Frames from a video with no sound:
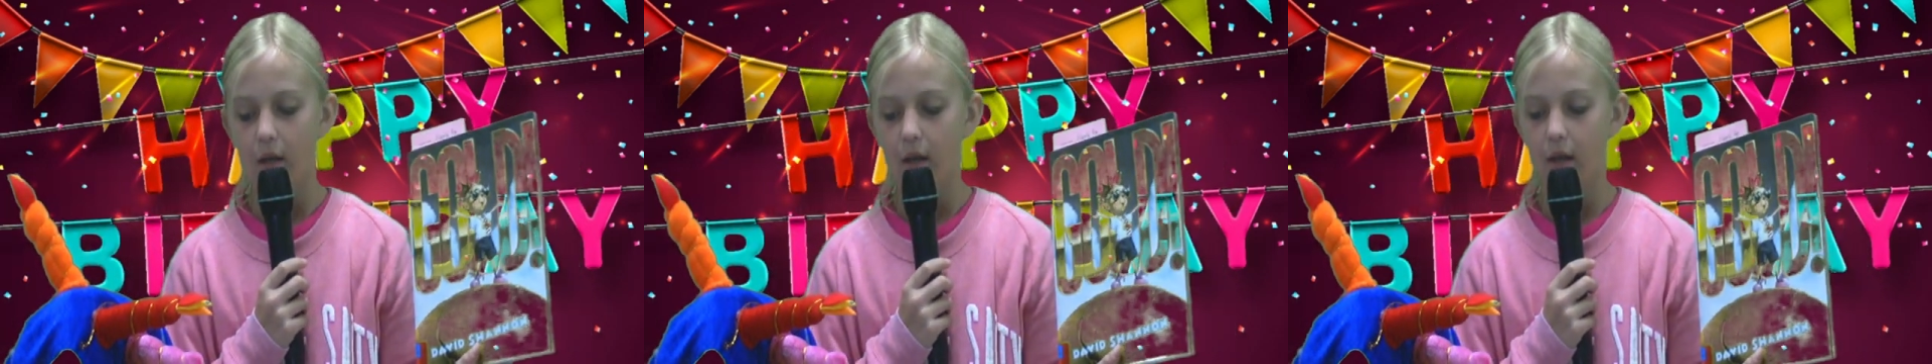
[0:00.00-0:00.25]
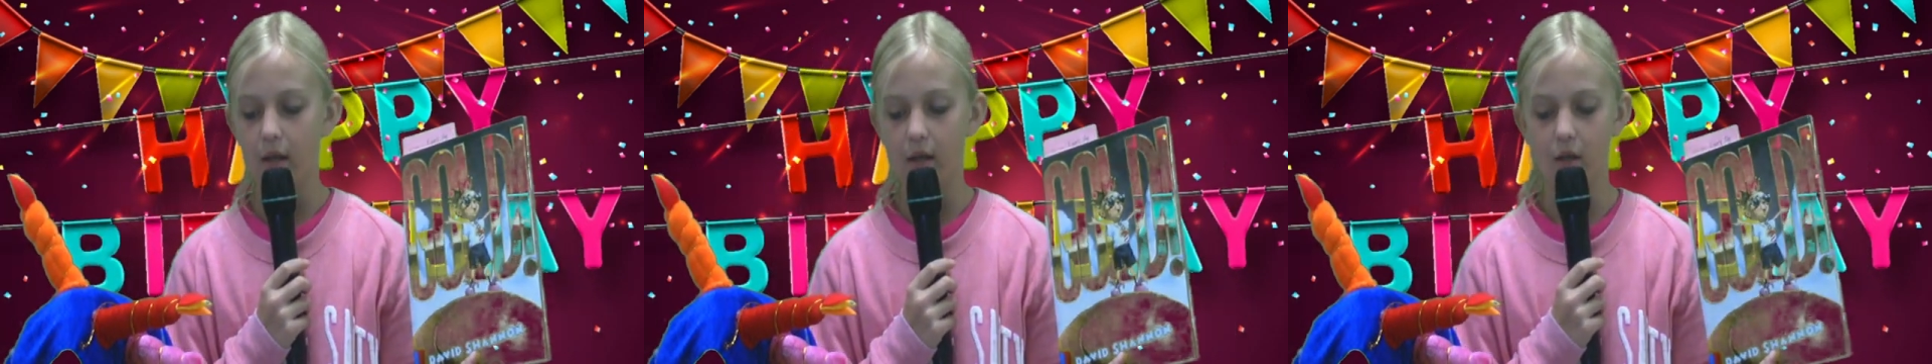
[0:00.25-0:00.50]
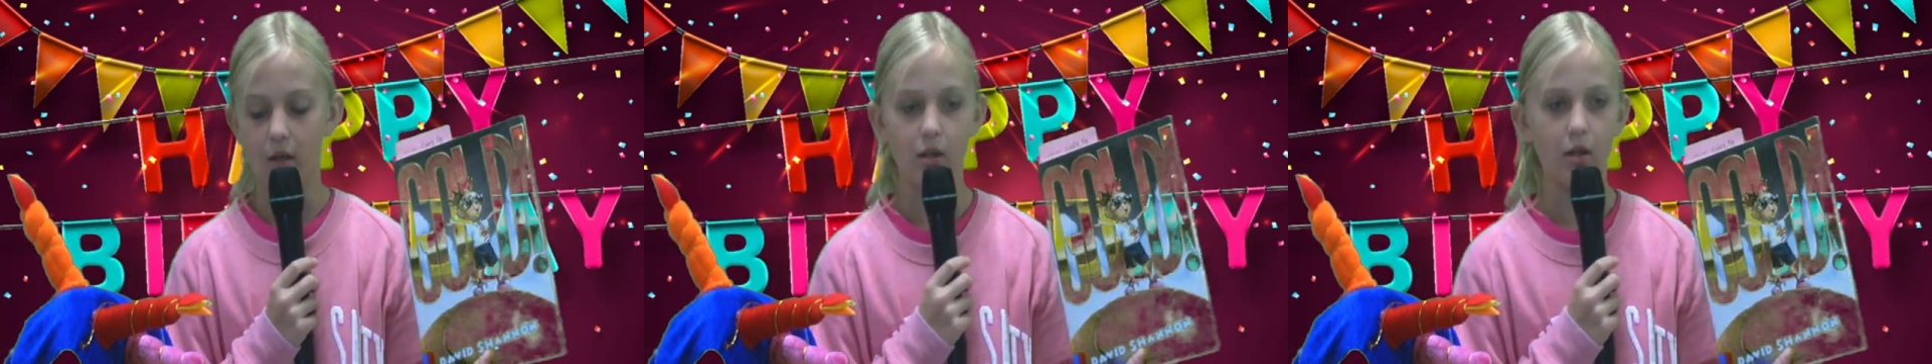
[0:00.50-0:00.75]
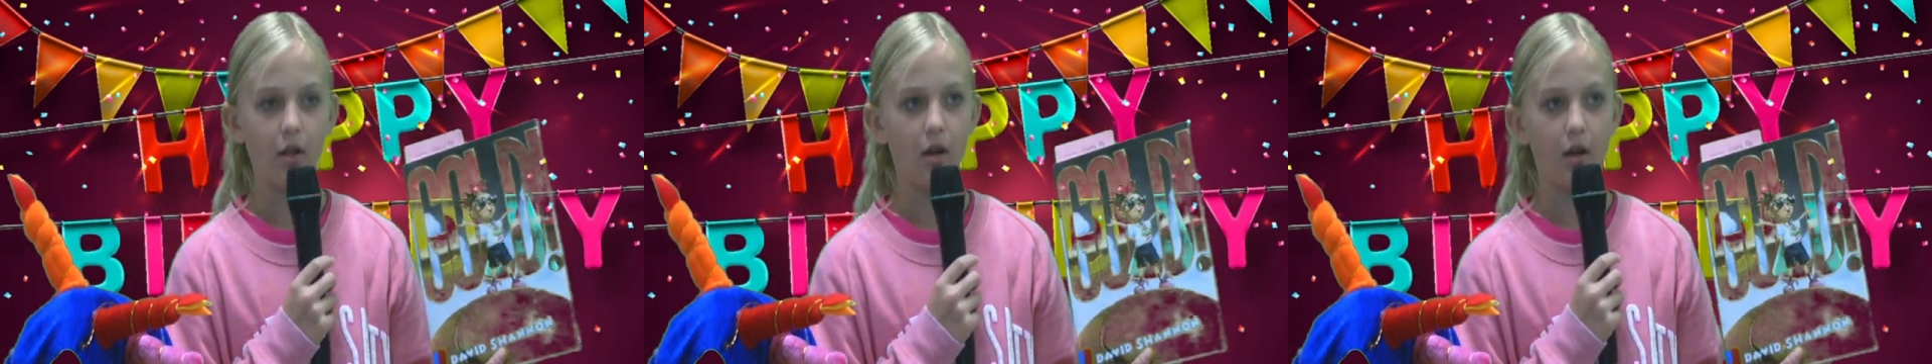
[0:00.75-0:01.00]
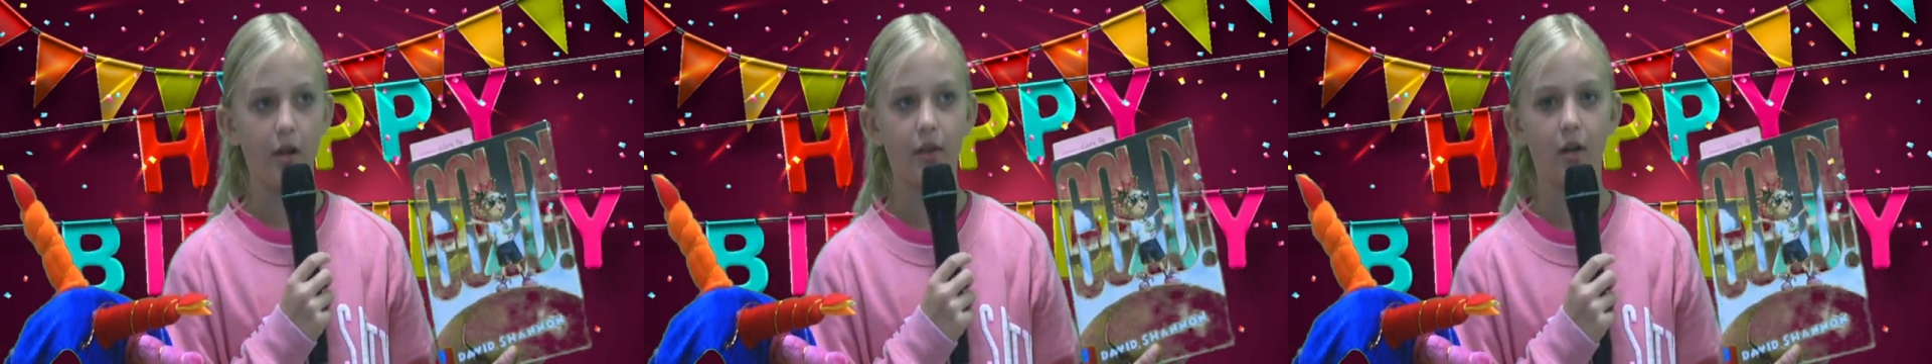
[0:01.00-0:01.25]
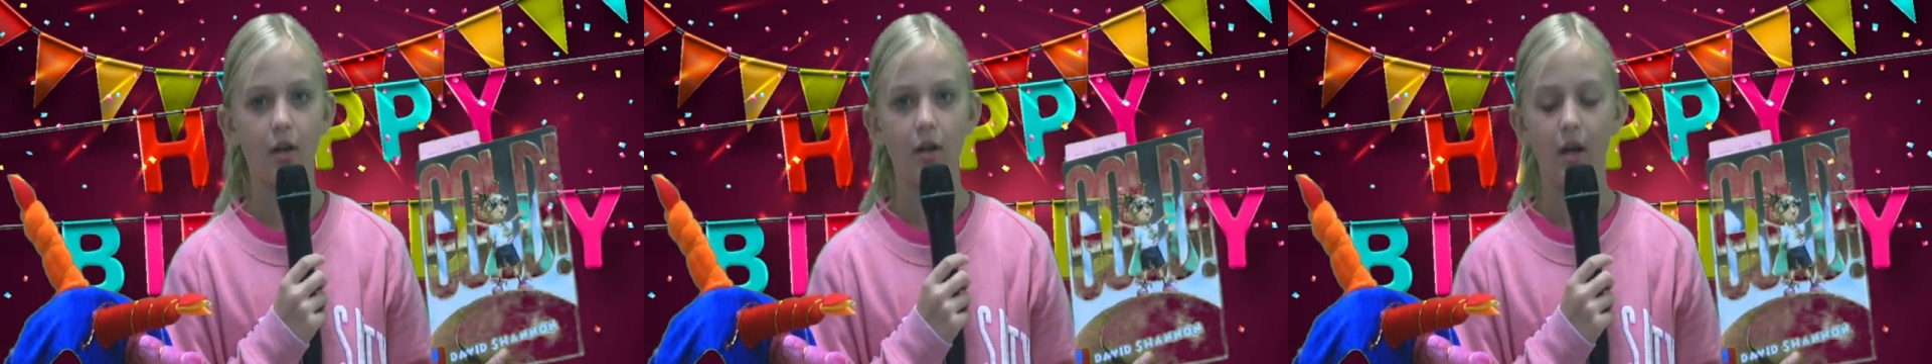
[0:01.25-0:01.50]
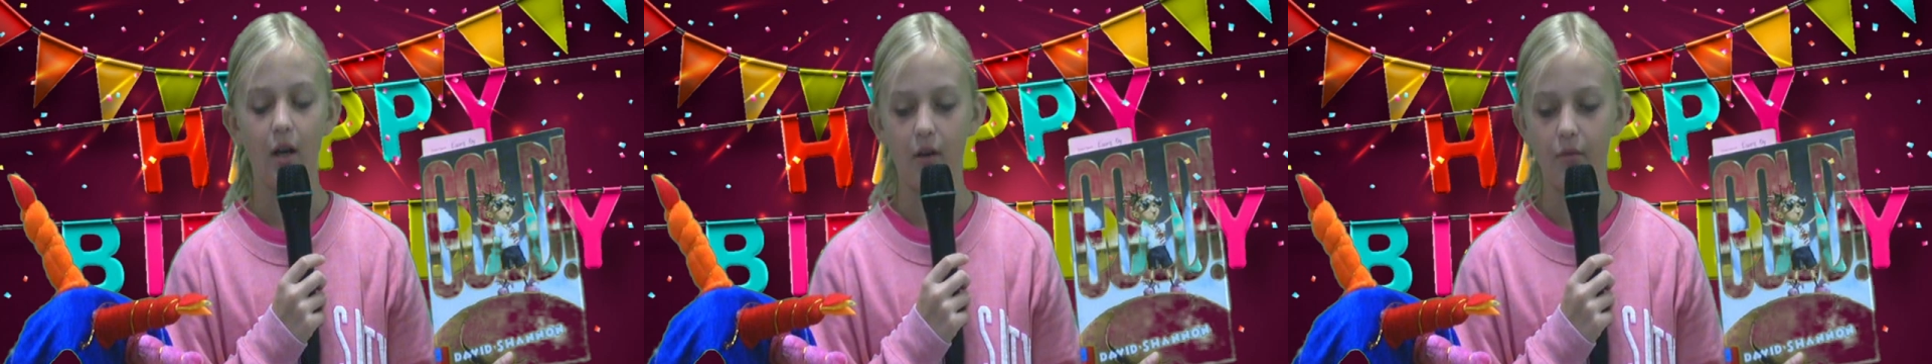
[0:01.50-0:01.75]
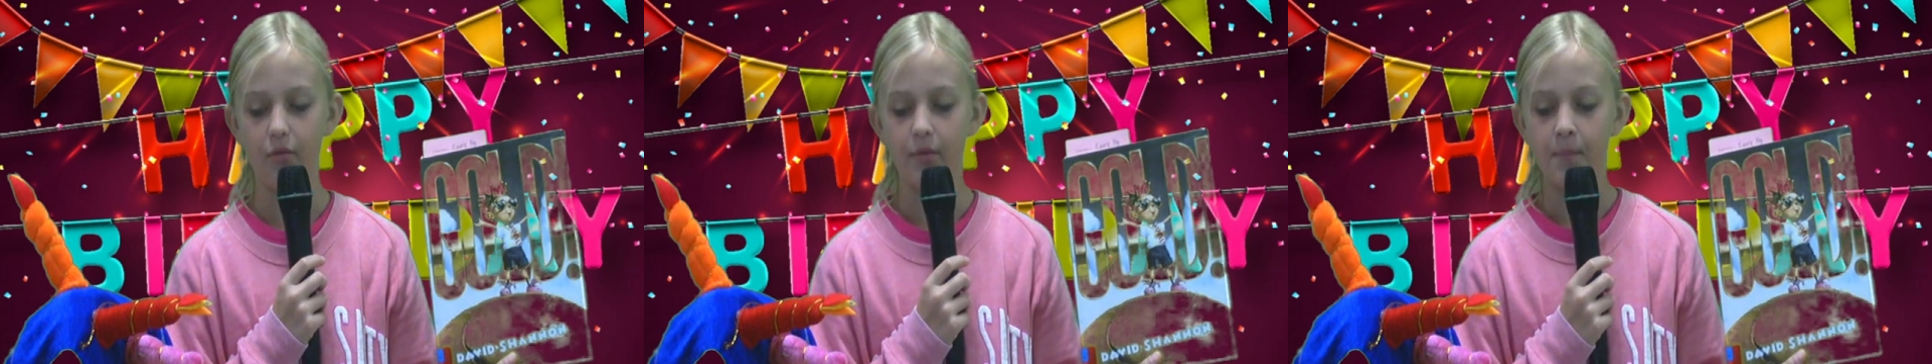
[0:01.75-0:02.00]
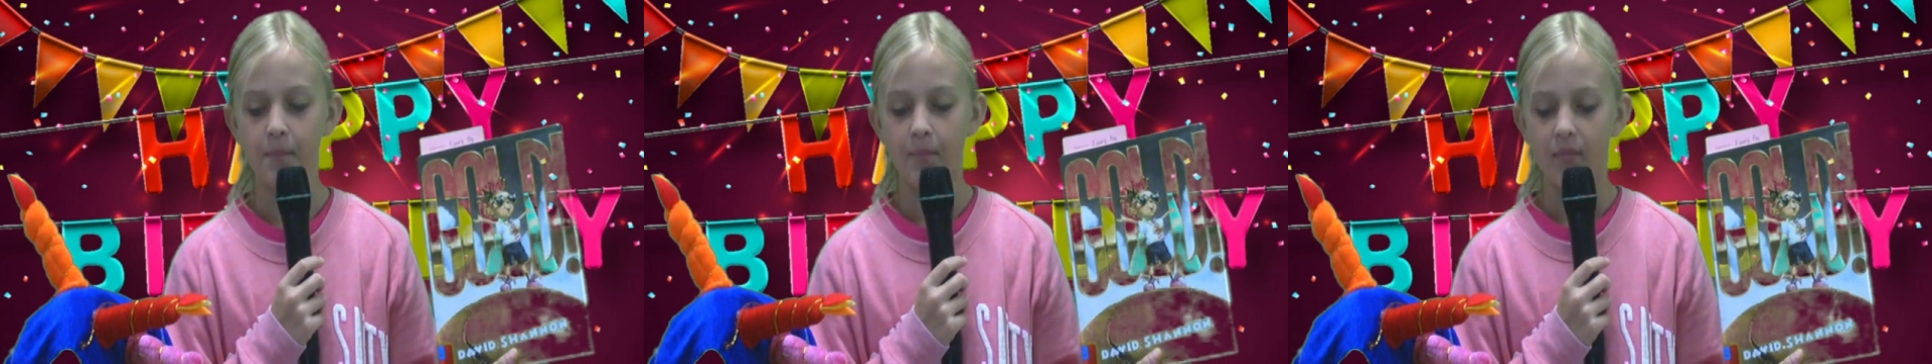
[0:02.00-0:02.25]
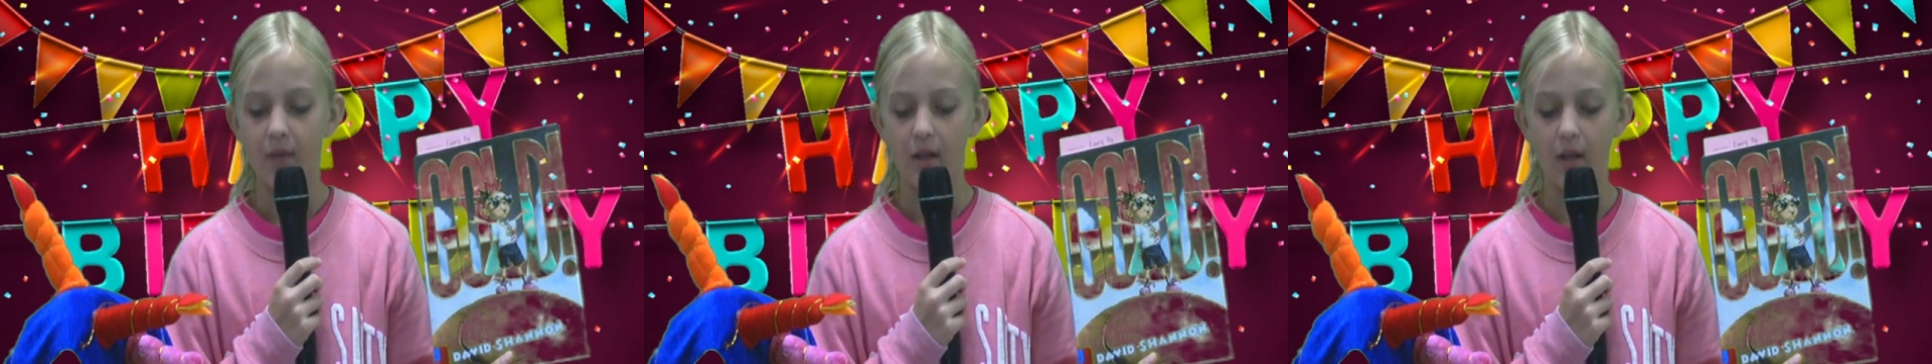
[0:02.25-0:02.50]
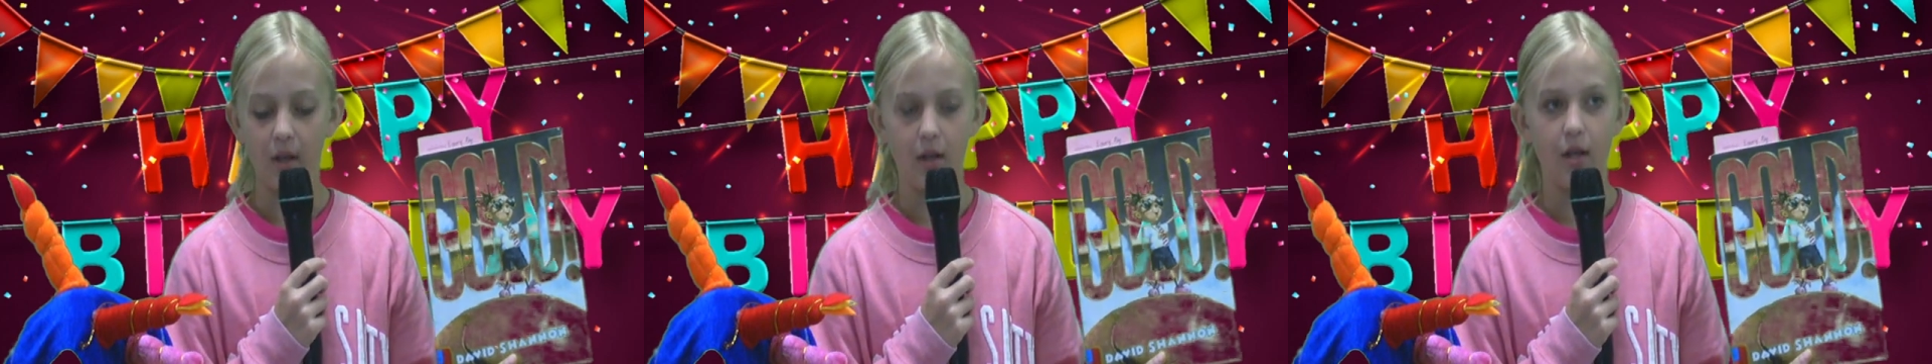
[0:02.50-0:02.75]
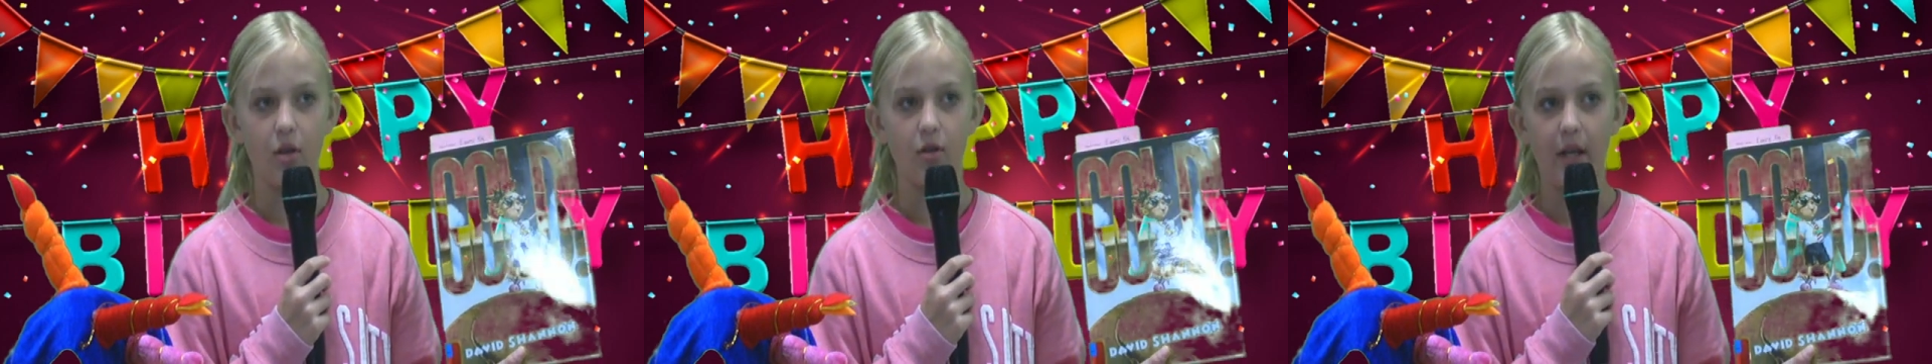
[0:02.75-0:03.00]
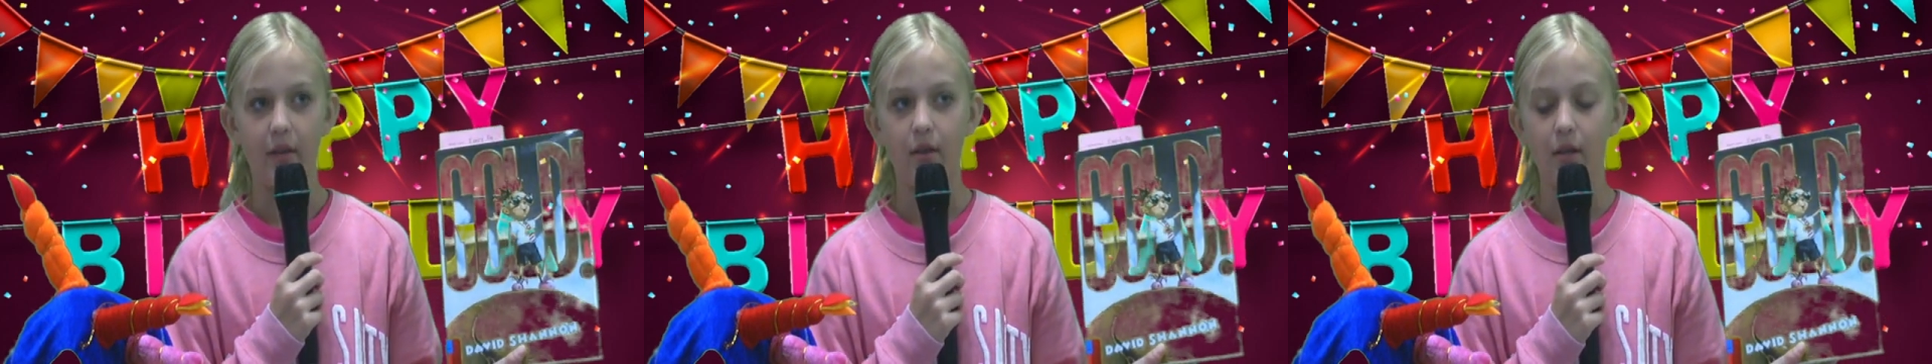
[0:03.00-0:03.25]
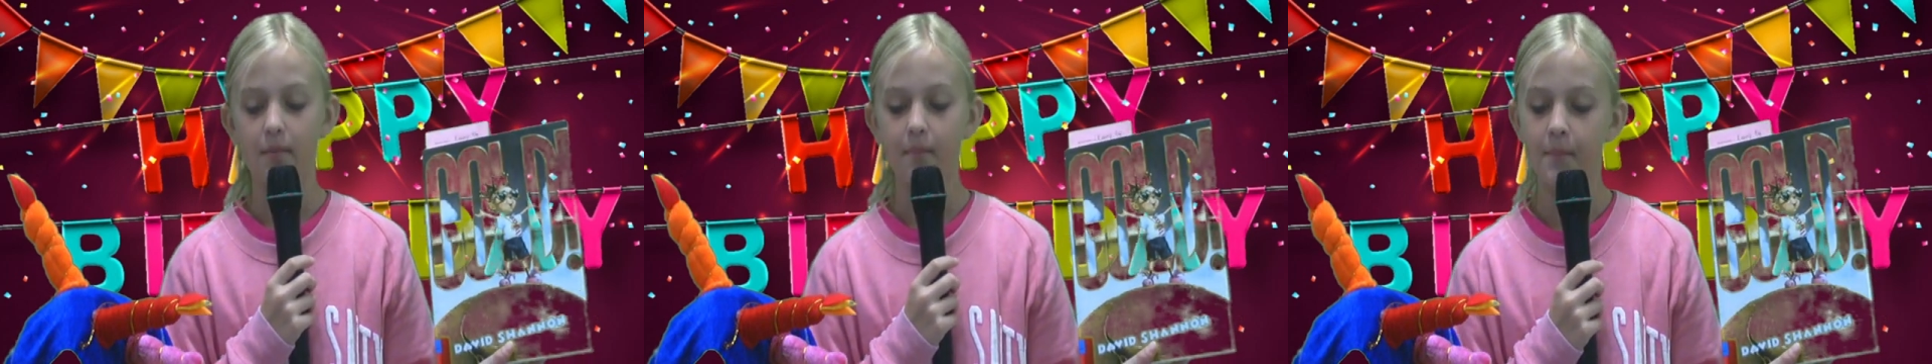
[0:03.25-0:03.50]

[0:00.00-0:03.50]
He is also the author of uh, No David.